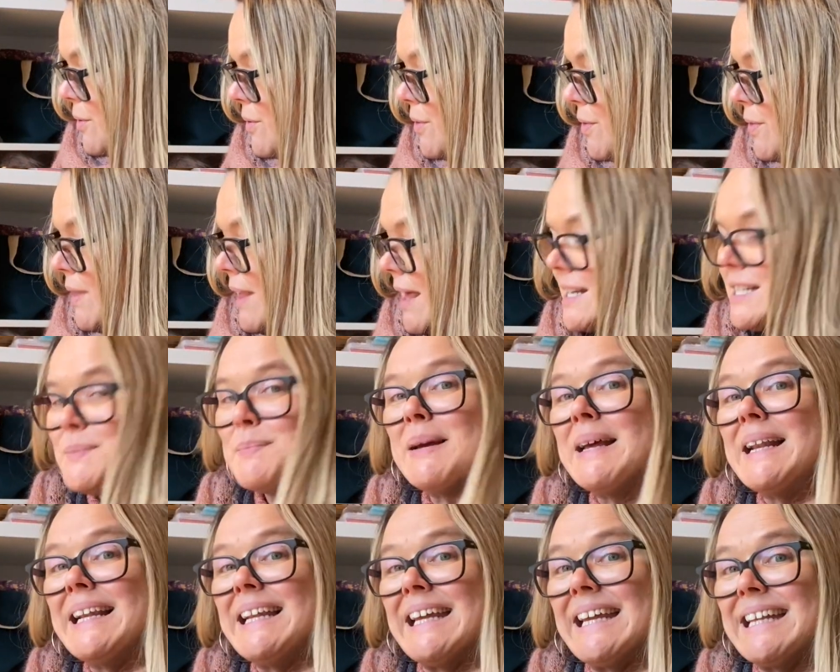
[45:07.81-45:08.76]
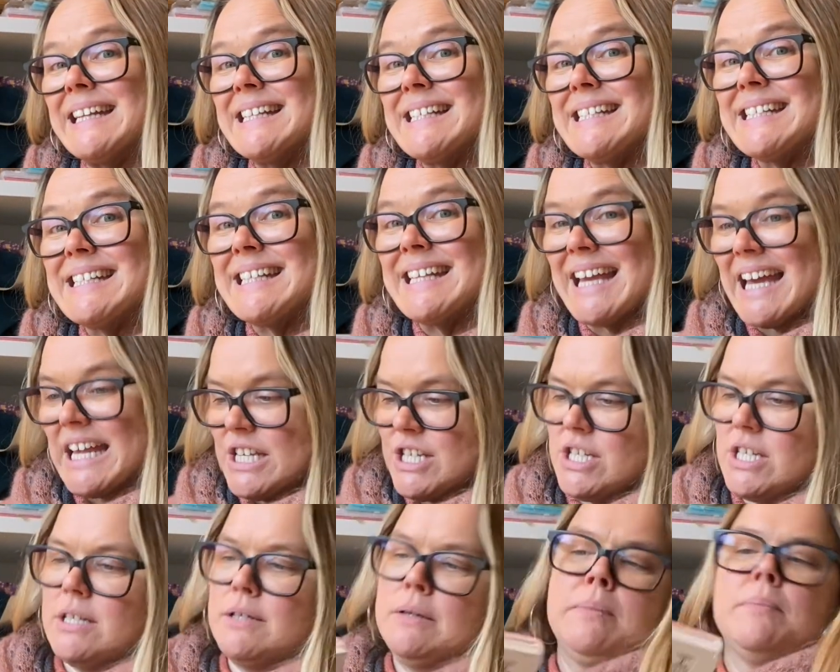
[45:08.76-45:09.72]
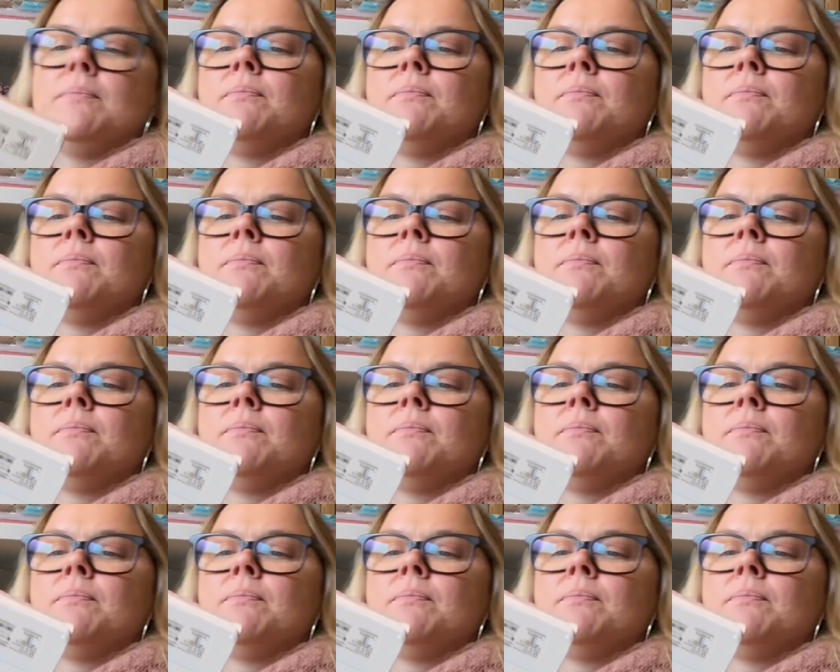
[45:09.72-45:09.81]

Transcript: that's my latest gadget.